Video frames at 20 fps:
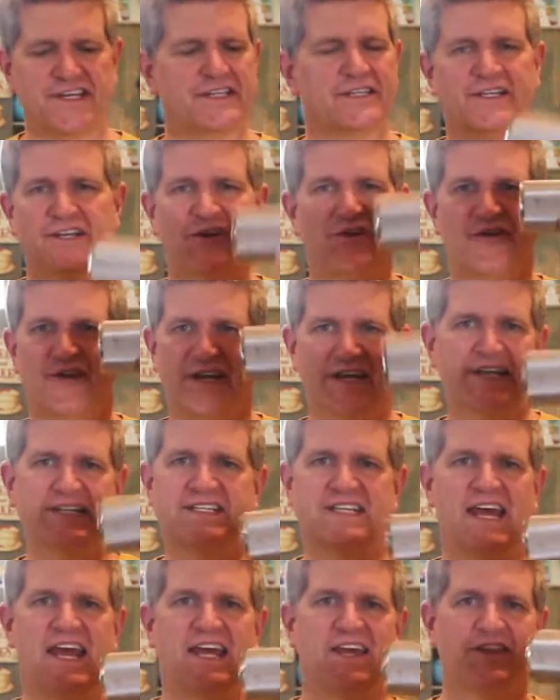You literally
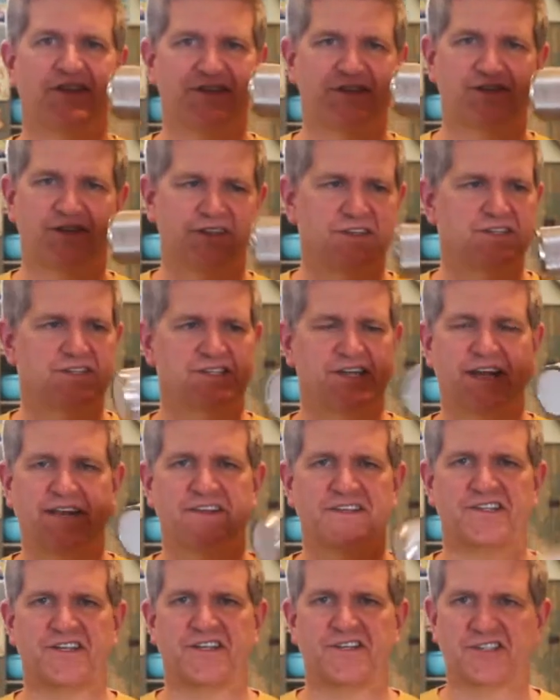can take the the
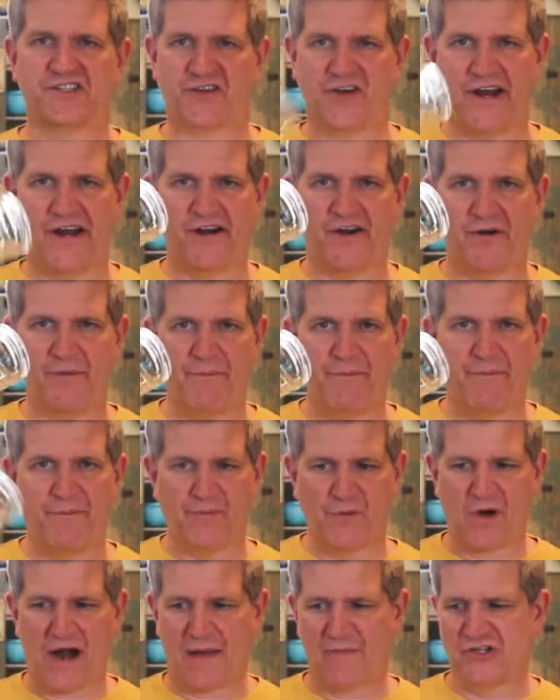stainless steel strainer,
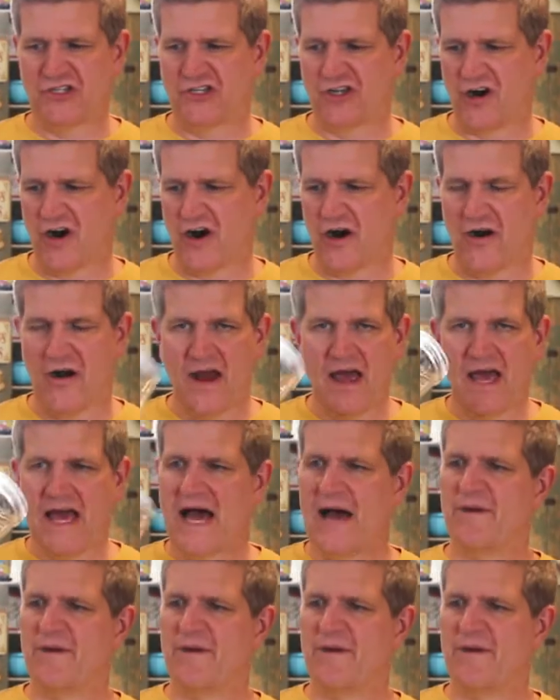grab a jar.